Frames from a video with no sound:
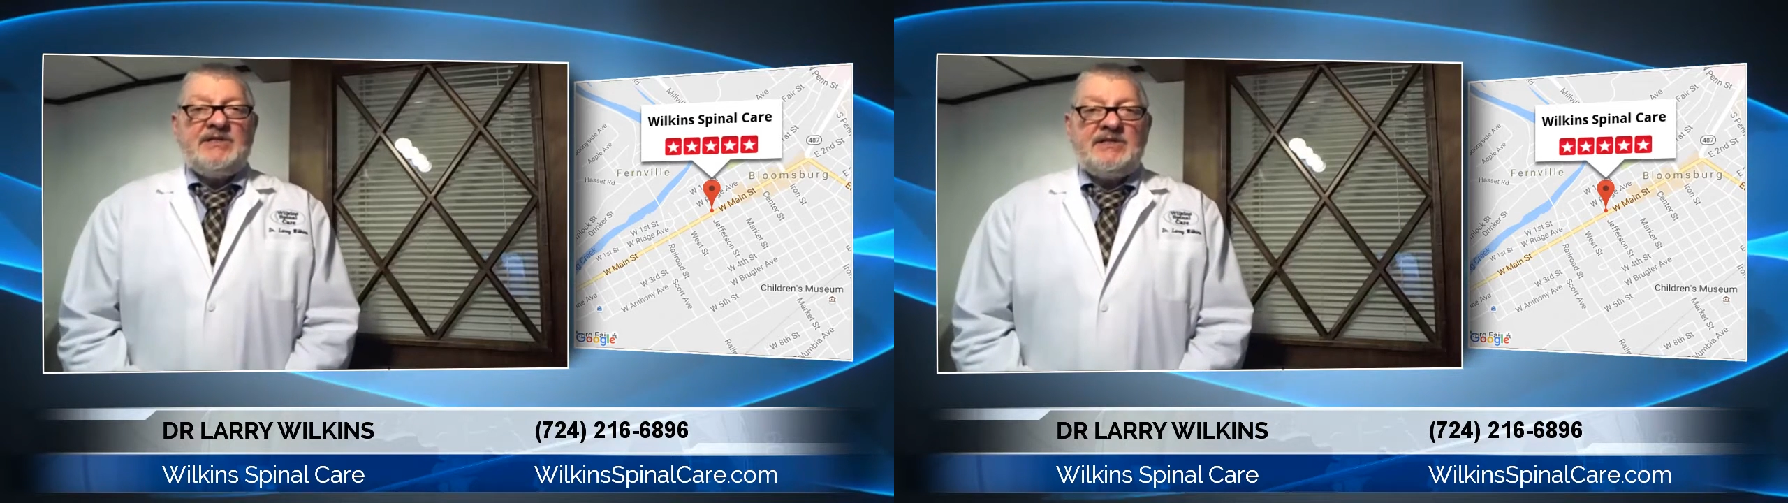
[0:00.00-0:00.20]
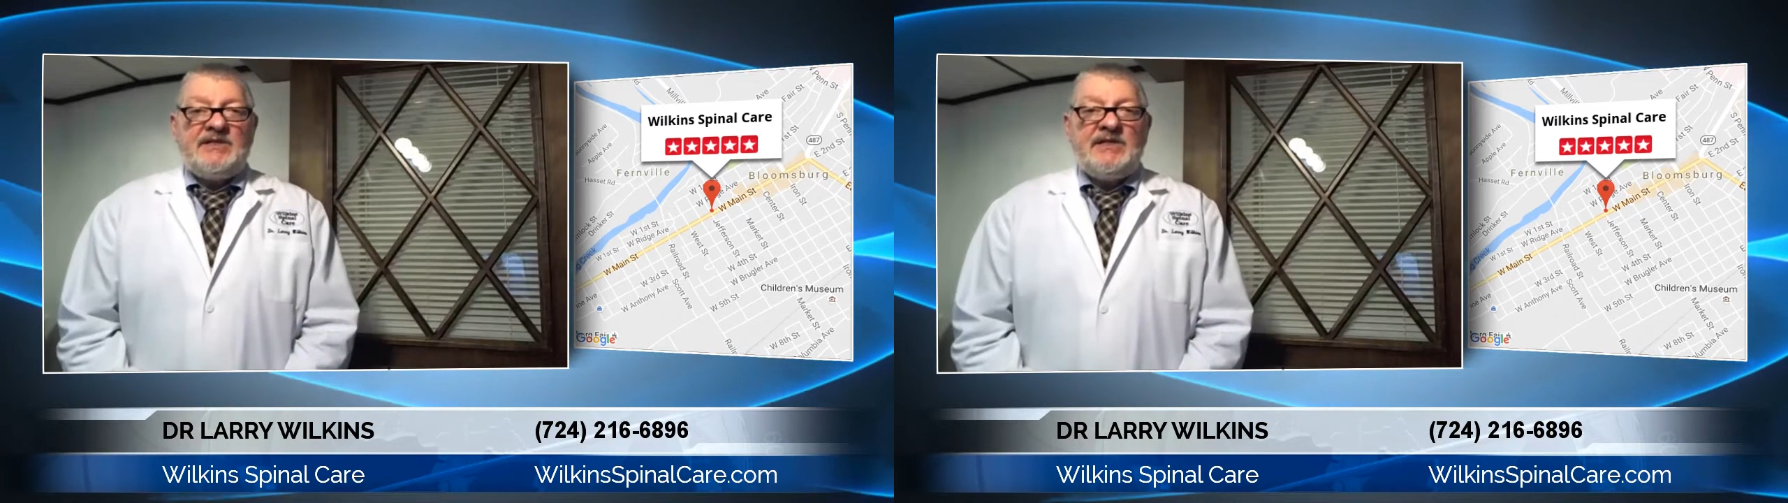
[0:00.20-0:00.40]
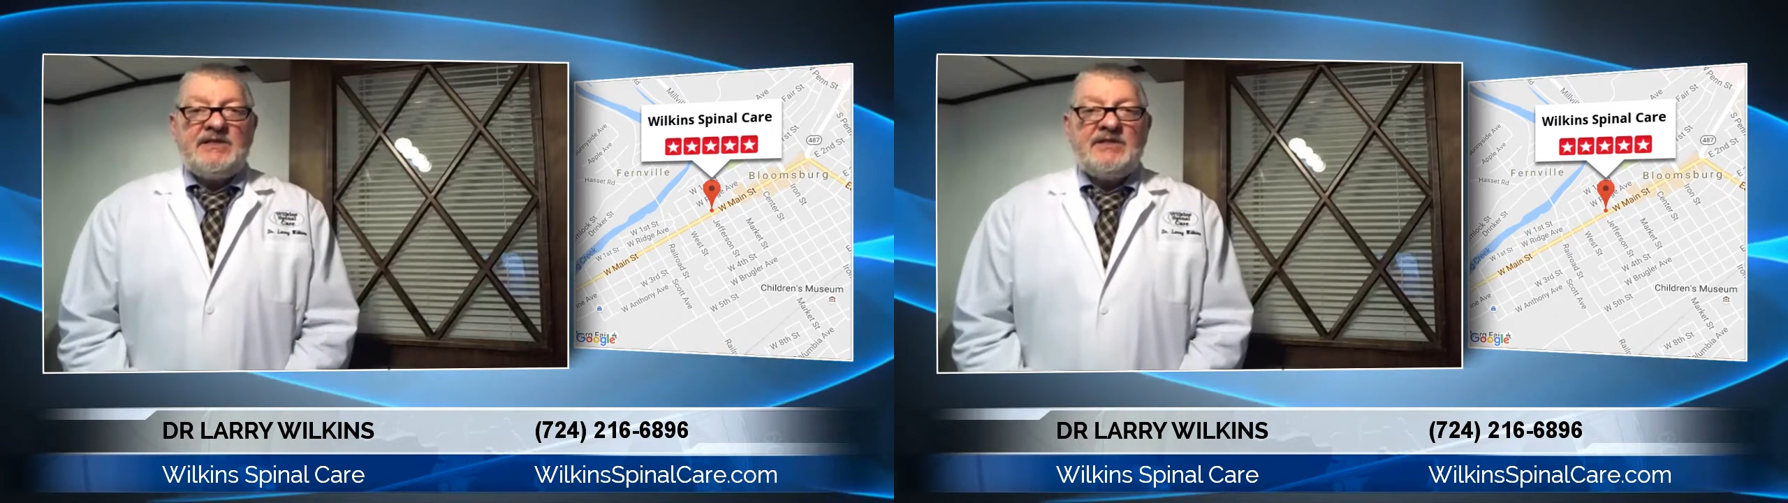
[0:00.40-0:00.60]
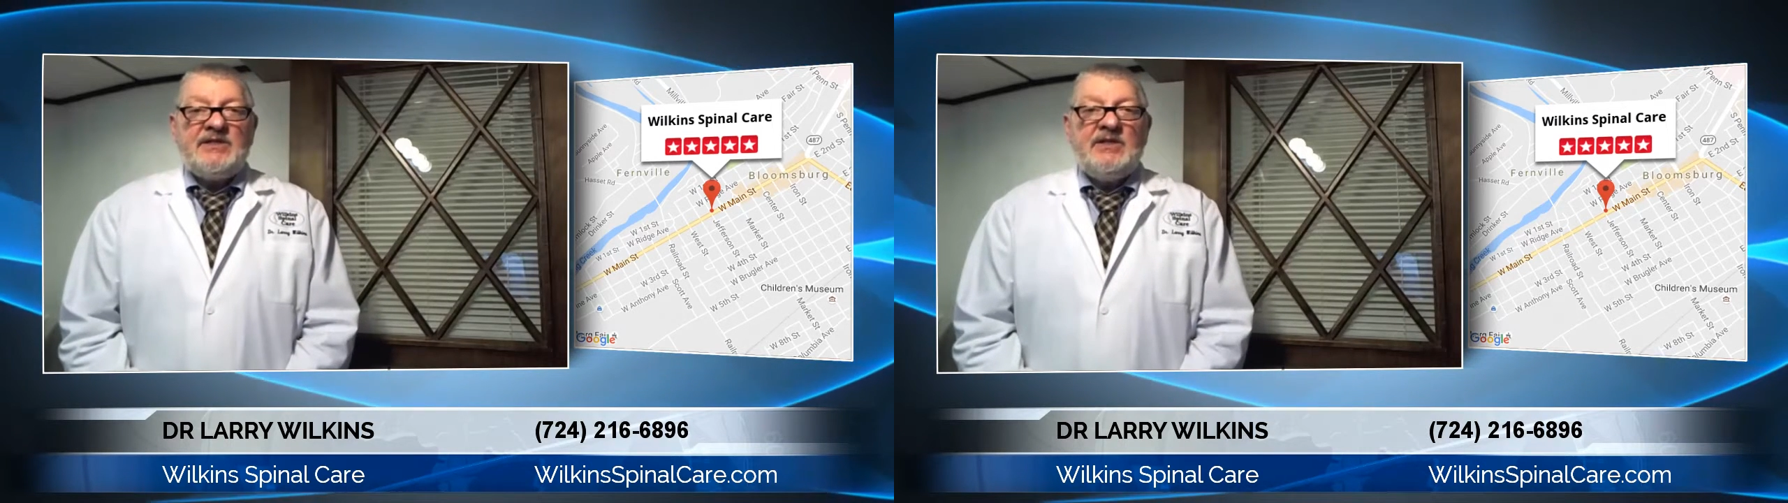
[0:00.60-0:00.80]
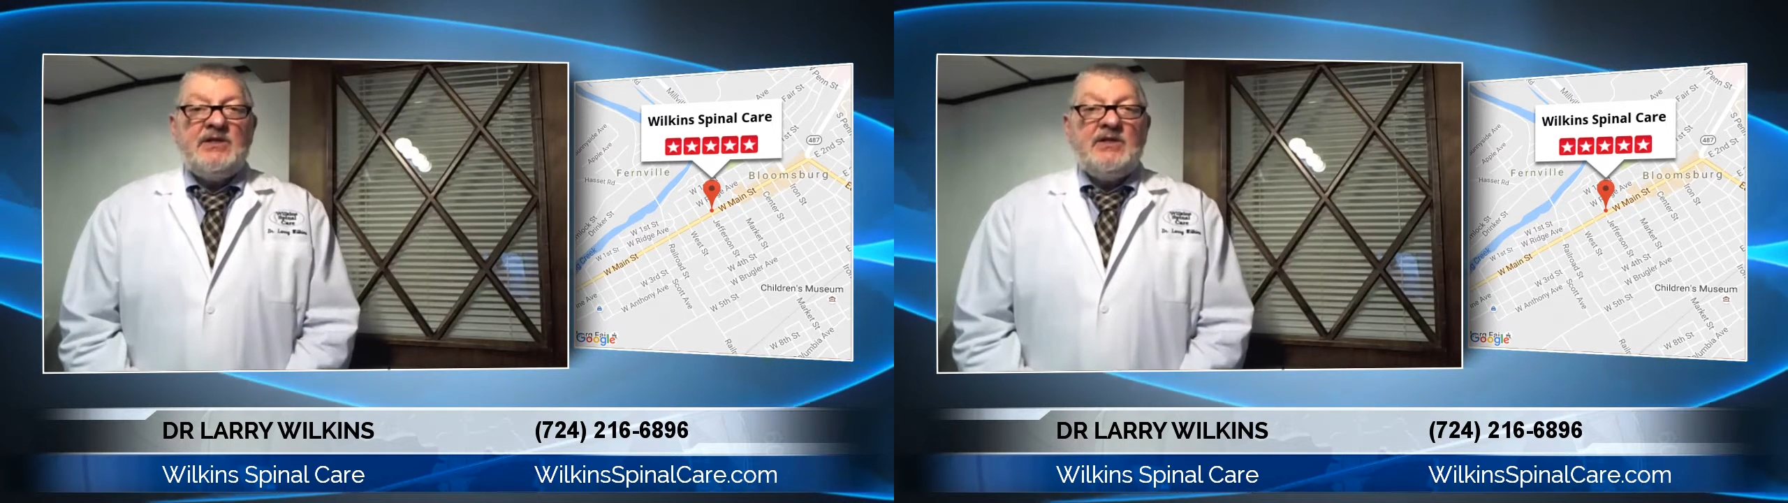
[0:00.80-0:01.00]
is this,
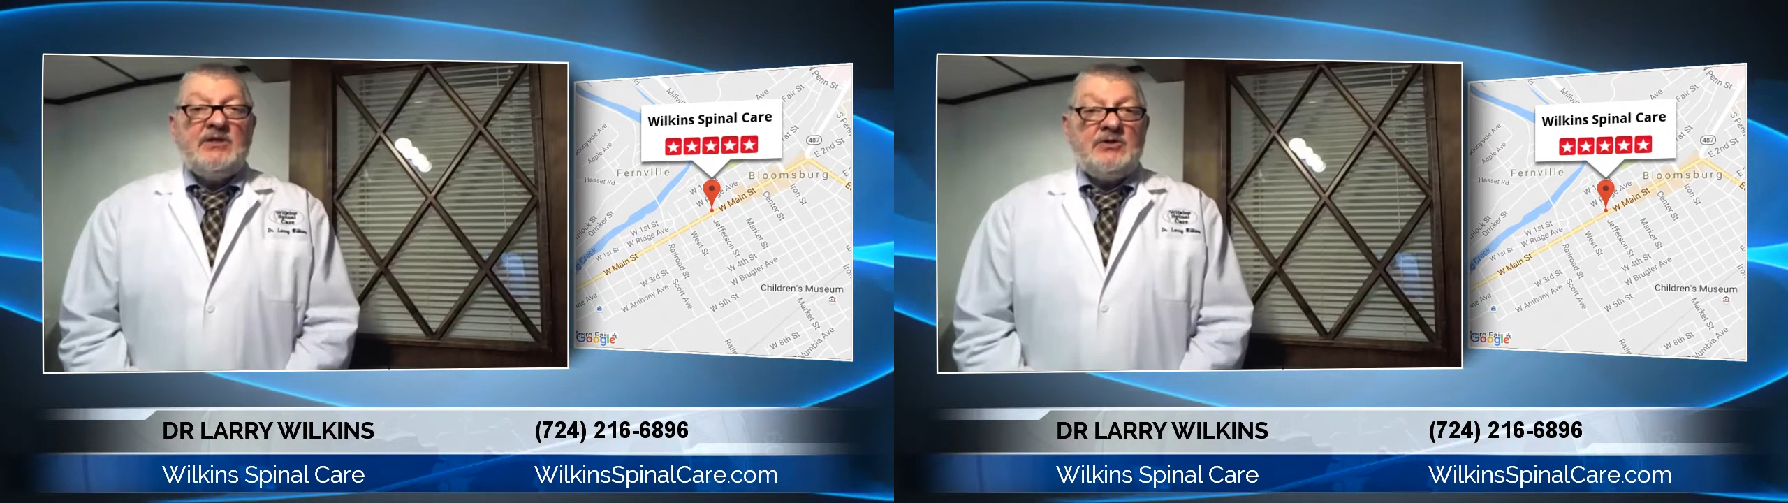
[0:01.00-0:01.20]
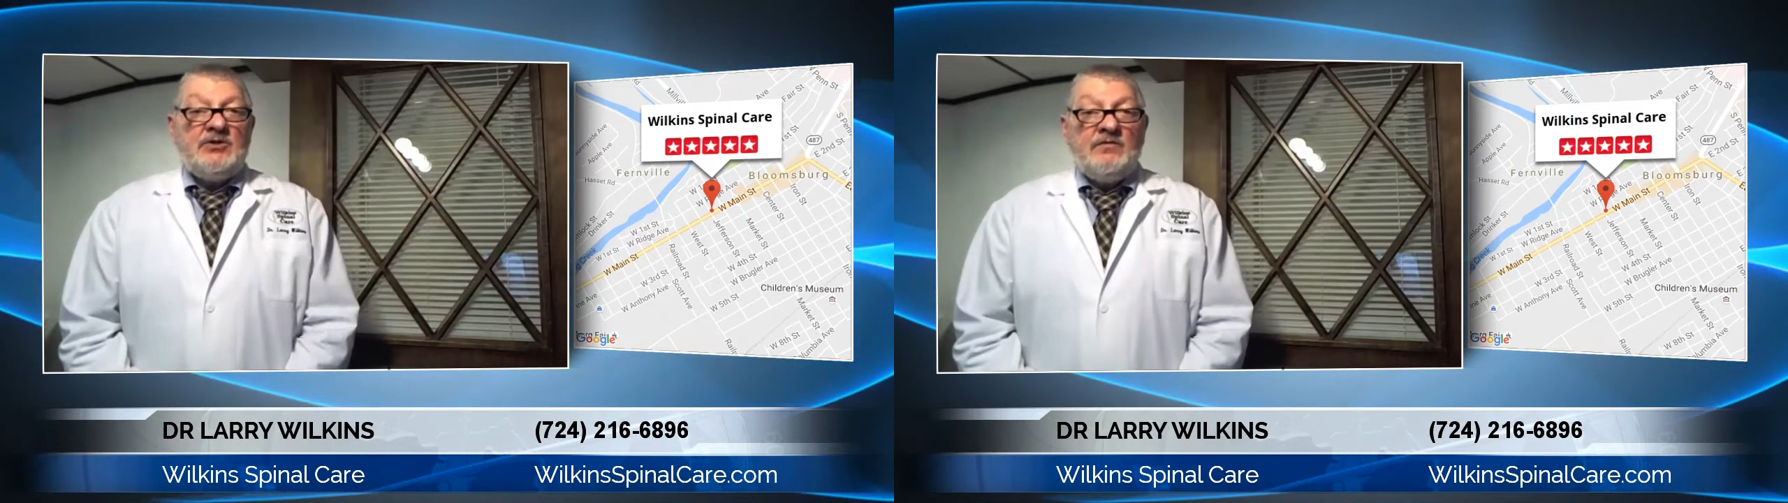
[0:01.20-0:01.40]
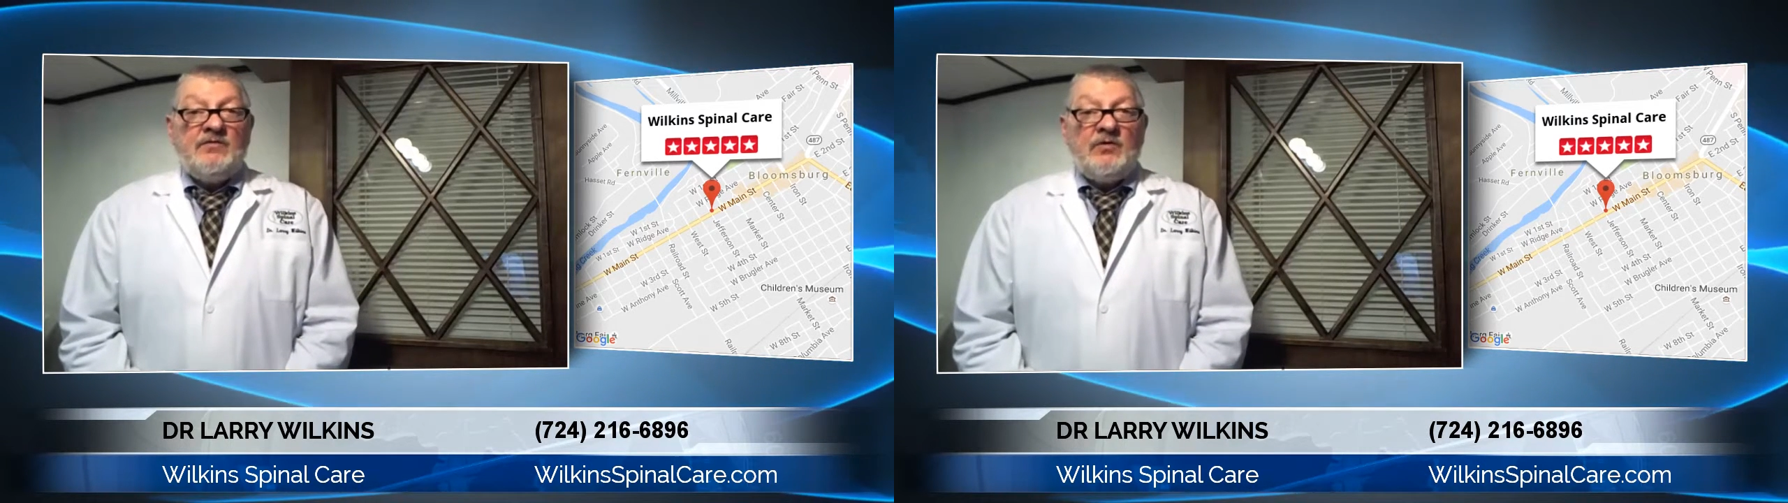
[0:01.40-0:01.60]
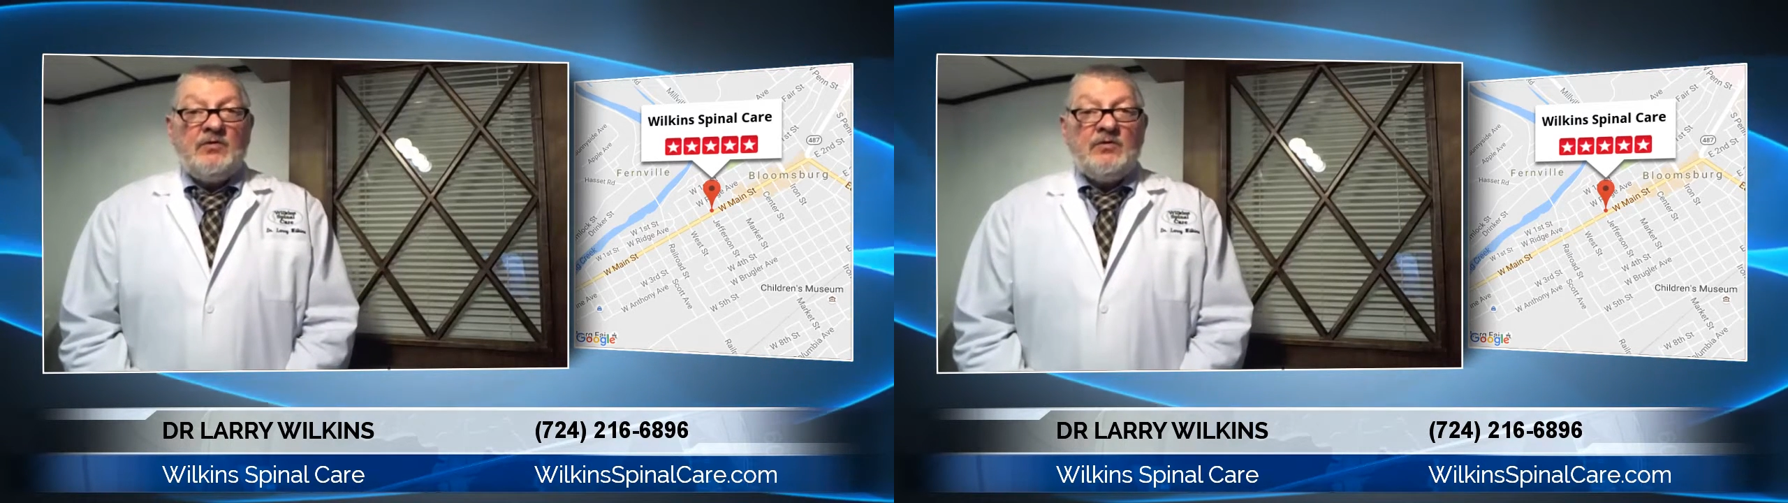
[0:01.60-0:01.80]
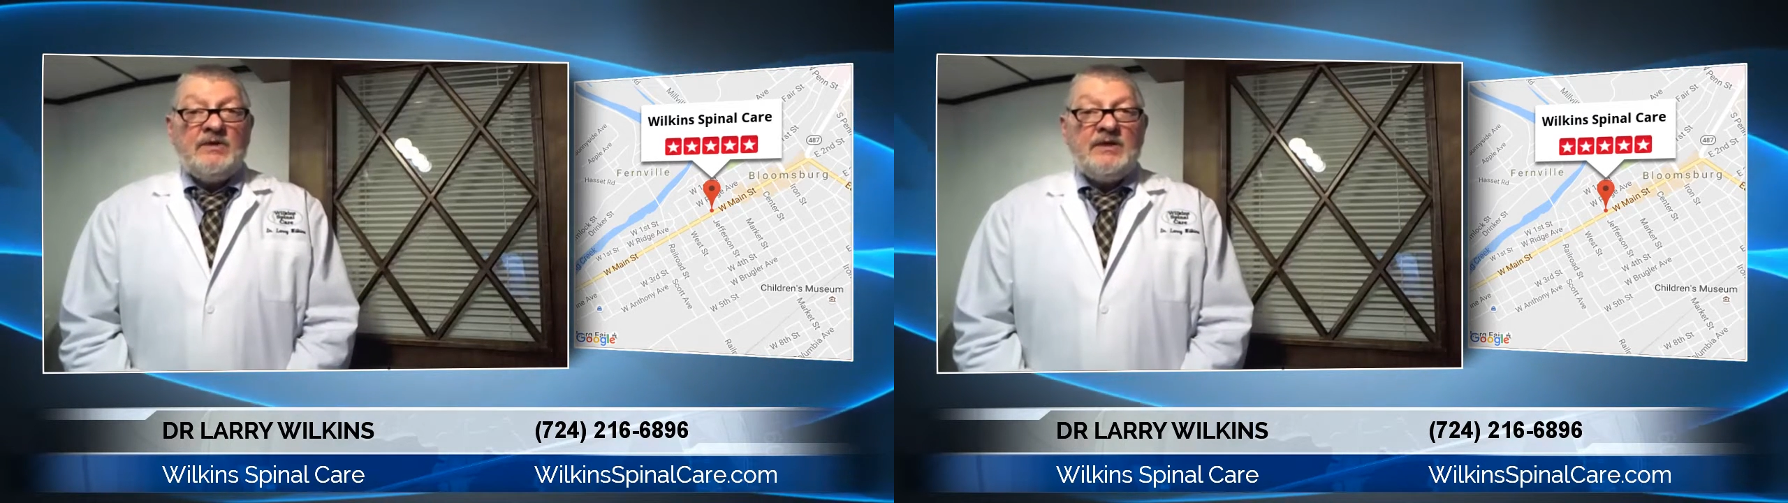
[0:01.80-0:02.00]

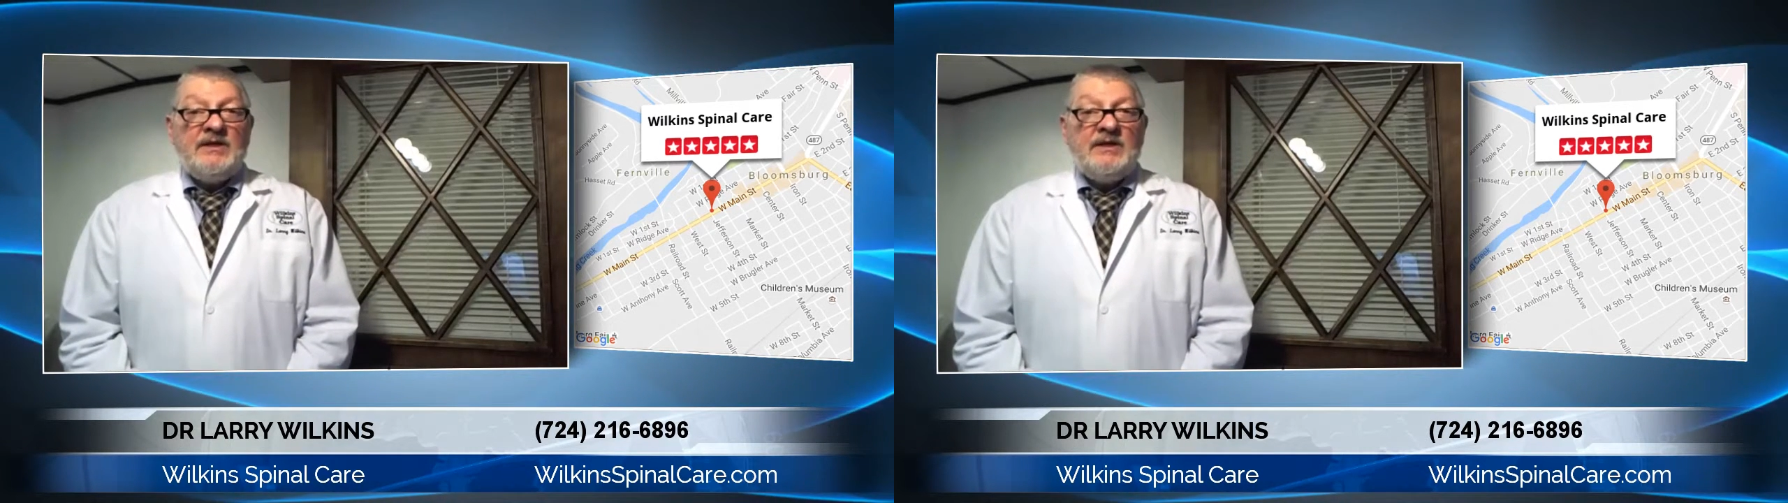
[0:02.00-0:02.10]
twofold.